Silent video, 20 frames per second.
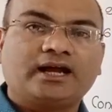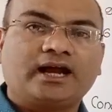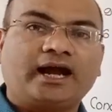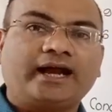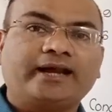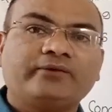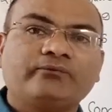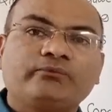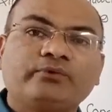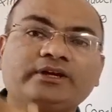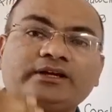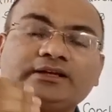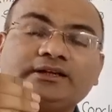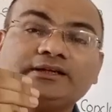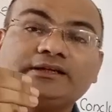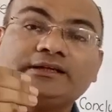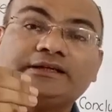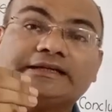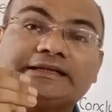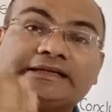and
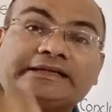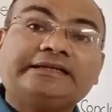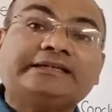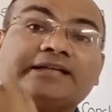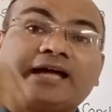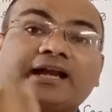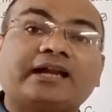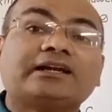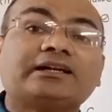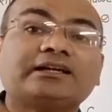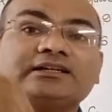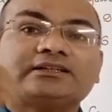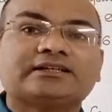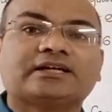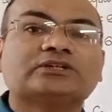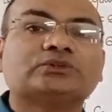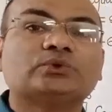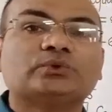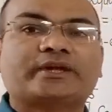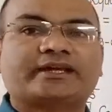we indirectly
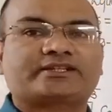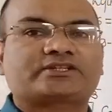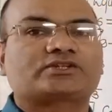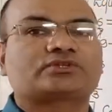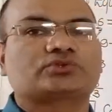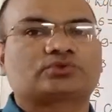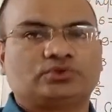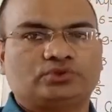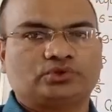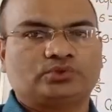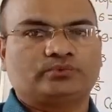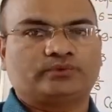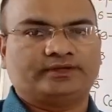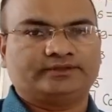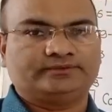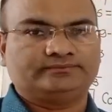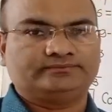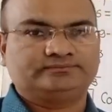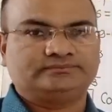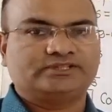conclude x is equal to
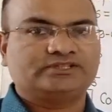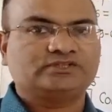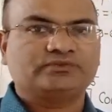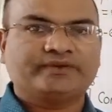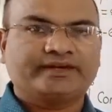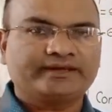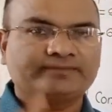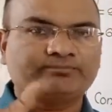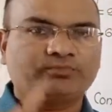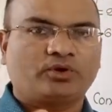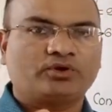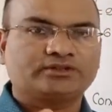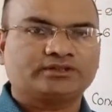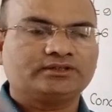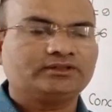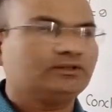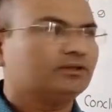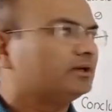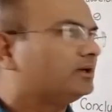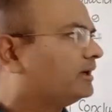1. This is very
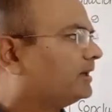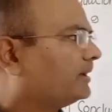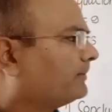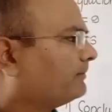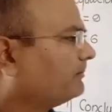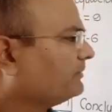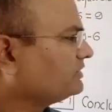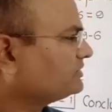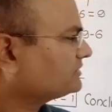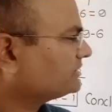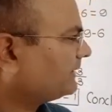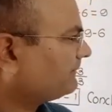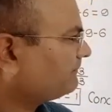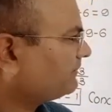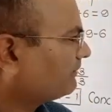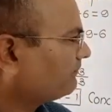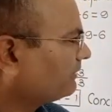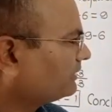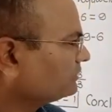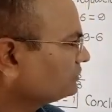important. Means step
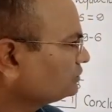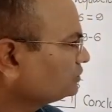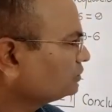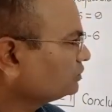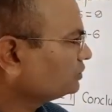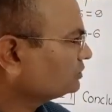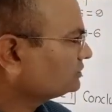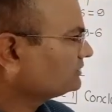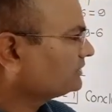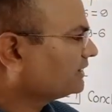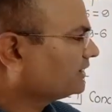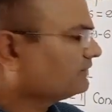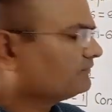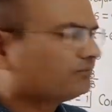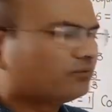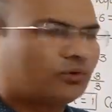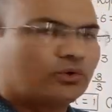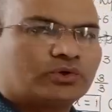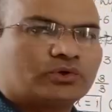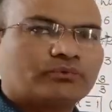number 2,
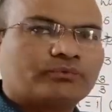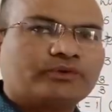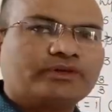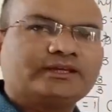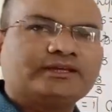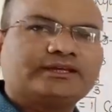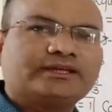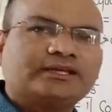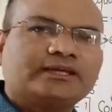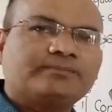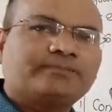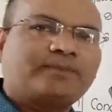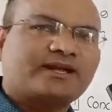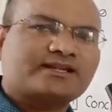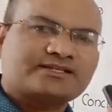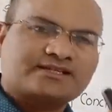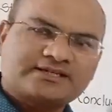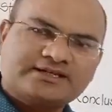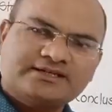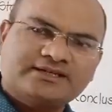3, 4 we keep
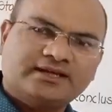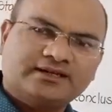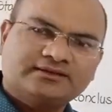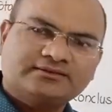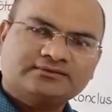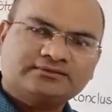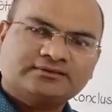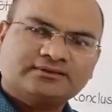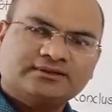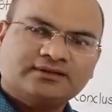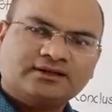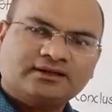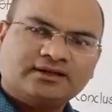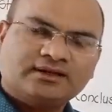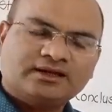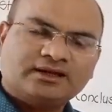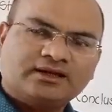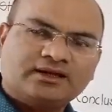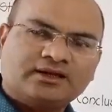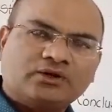as hidden.
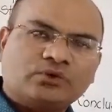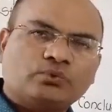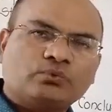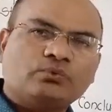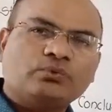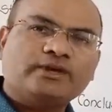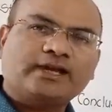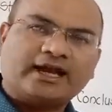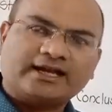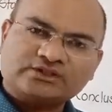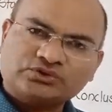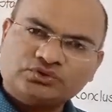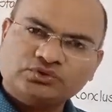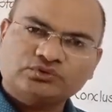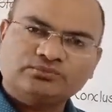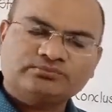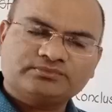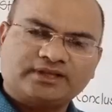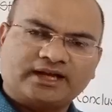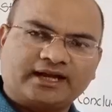We
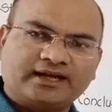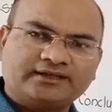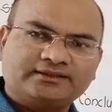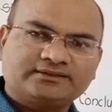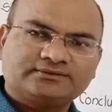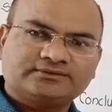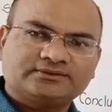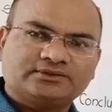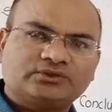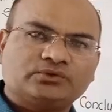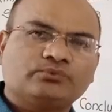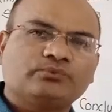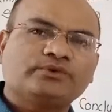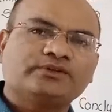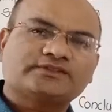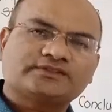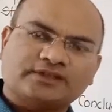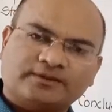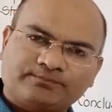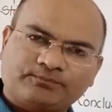assume that,
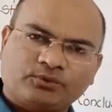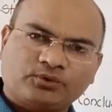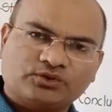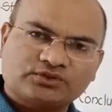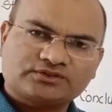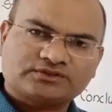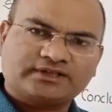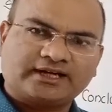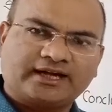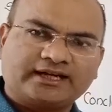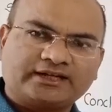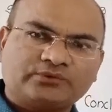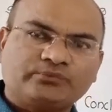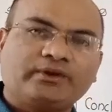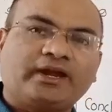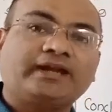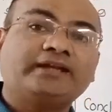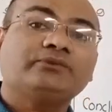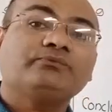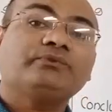we suppose that,
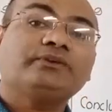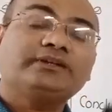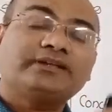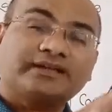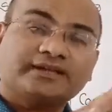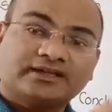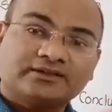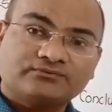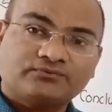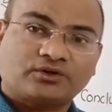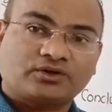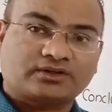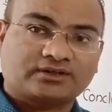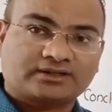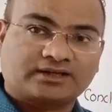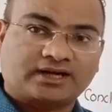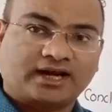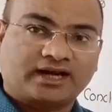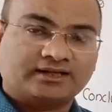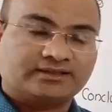we taken for
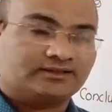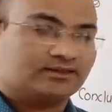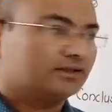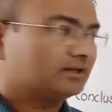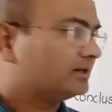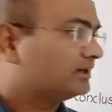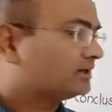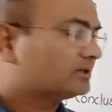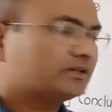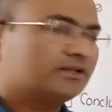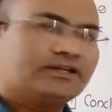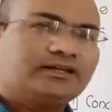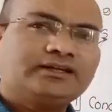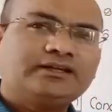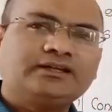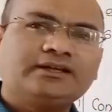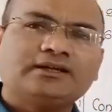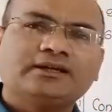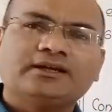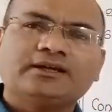granted
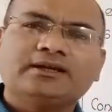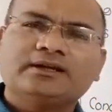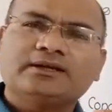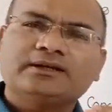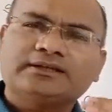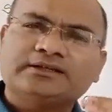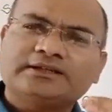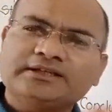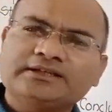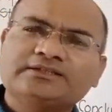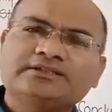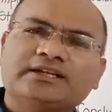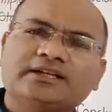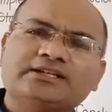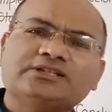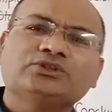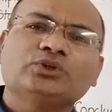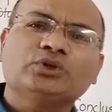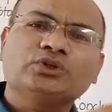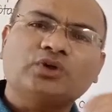ki teacher
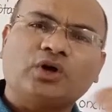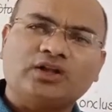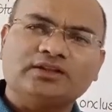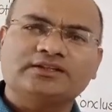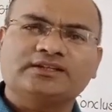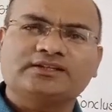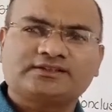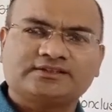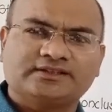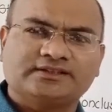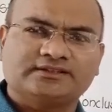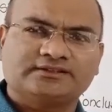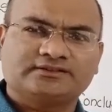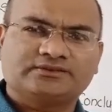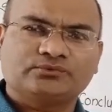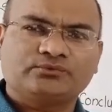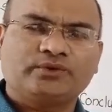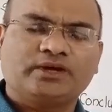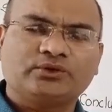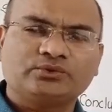is knowing all these
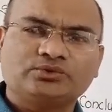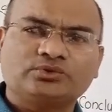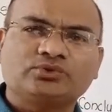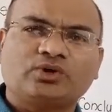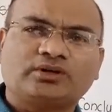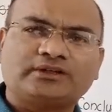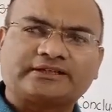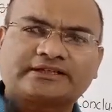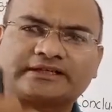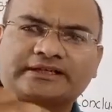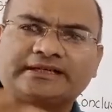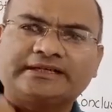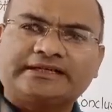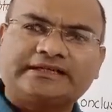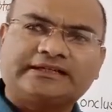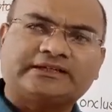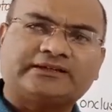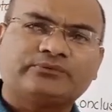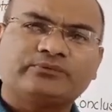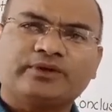things. We have to not
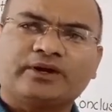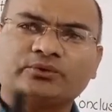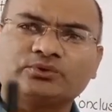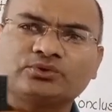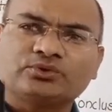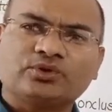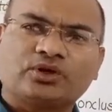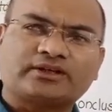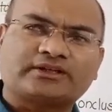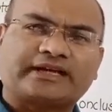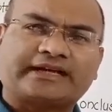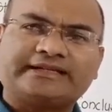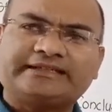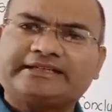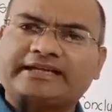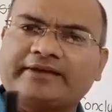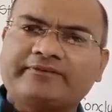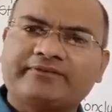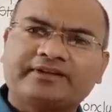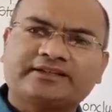read, we have to not
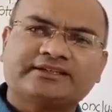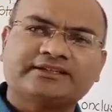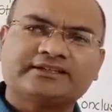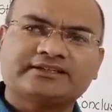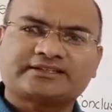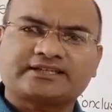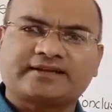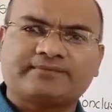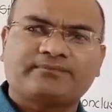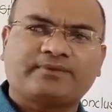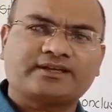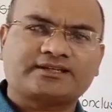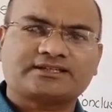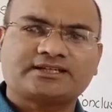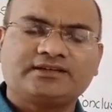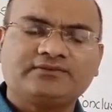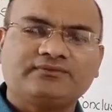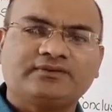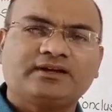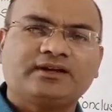write everything step by
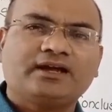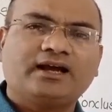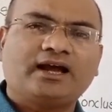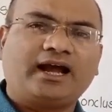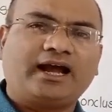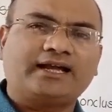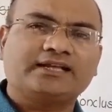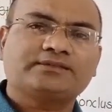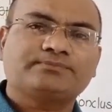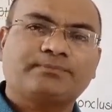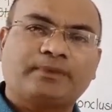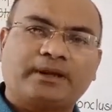step. As